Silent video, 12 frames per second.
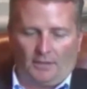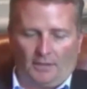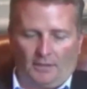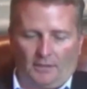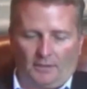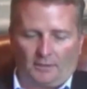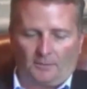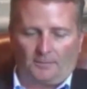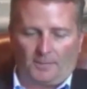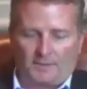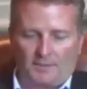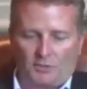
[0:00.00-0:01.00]
It'll
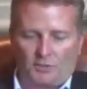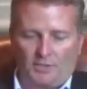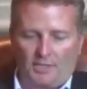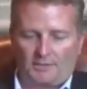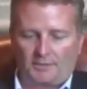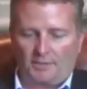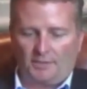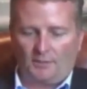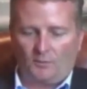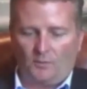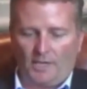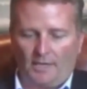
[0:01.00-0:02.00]
position us
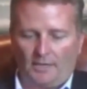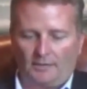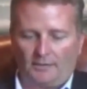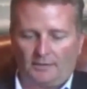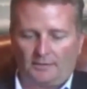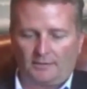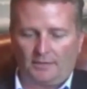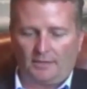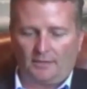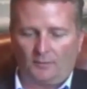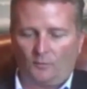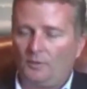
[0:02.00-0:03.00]
in a way
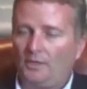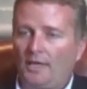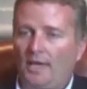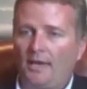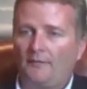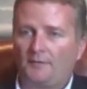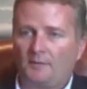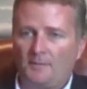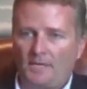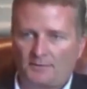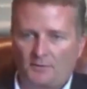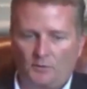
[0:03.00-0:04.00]
that we'll have the
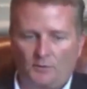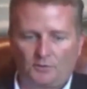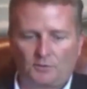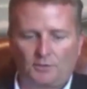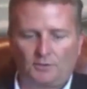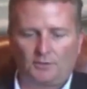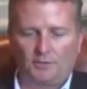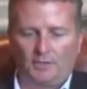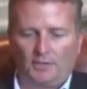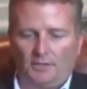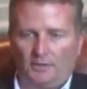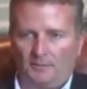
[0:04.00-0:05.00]
best culture,
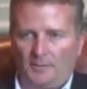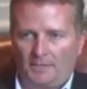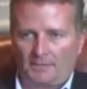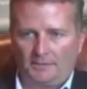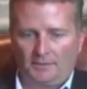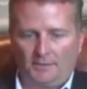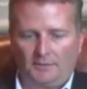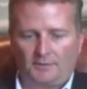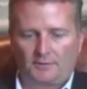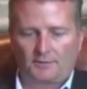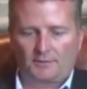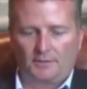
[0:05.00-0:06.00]
the best
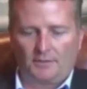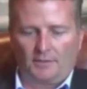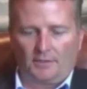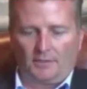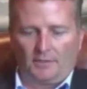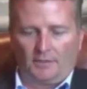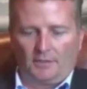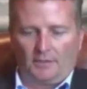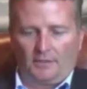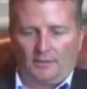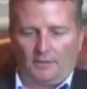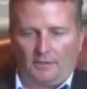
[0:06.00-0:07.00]
leaders,
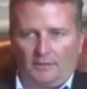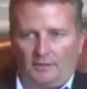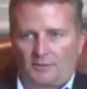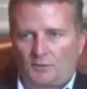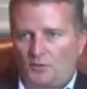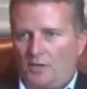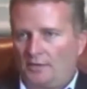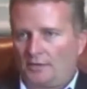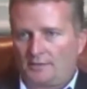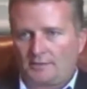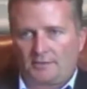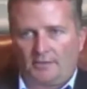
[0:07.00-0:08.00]
the
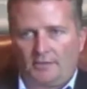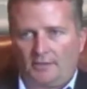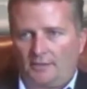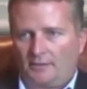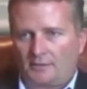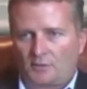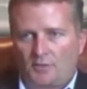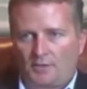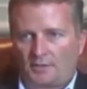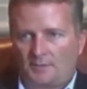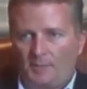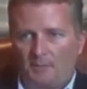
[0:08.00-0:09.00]

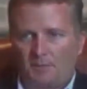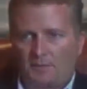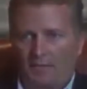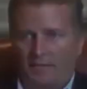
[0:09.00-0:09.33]
strongest members